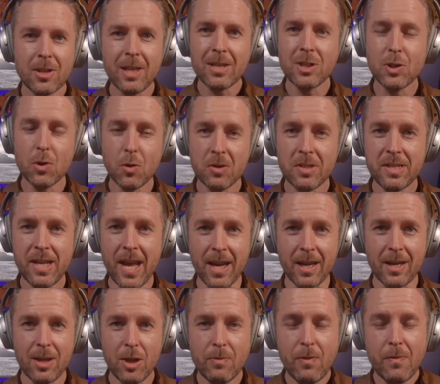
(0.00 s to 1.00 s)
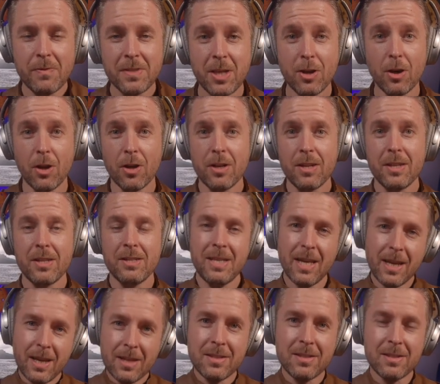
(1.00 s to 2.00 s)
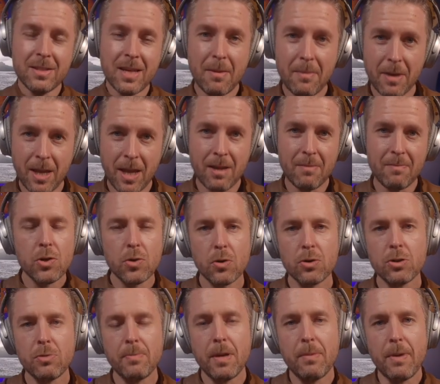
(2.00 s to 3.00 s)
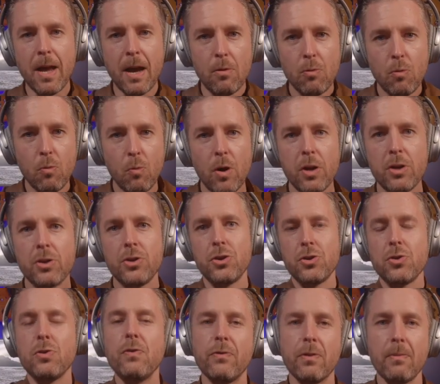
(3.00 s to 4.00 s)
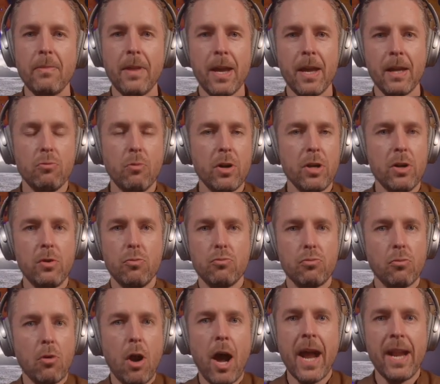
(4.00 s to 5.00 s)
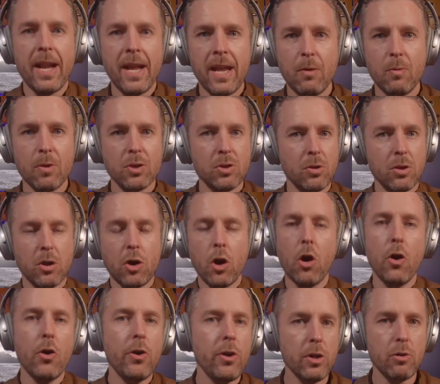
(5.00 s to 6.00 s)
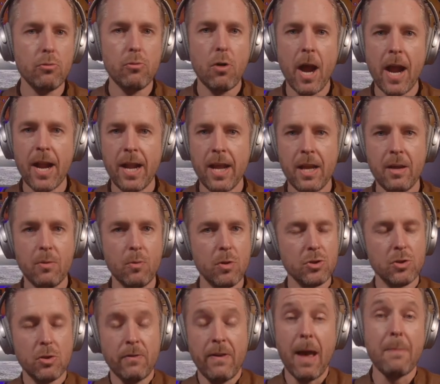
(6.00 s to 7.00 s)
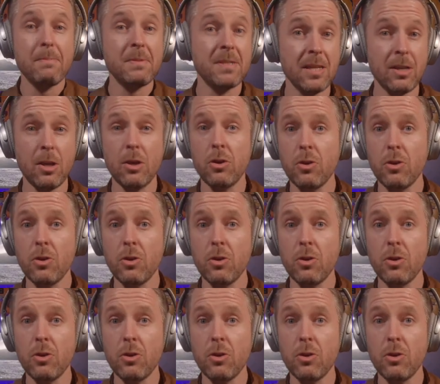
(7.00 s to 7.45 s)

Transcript: let's talk tech. You've obviously got tickets coming in. Talk to me about what do you do from there? What are you writing? What sort of code are you writing? What sort of apps are you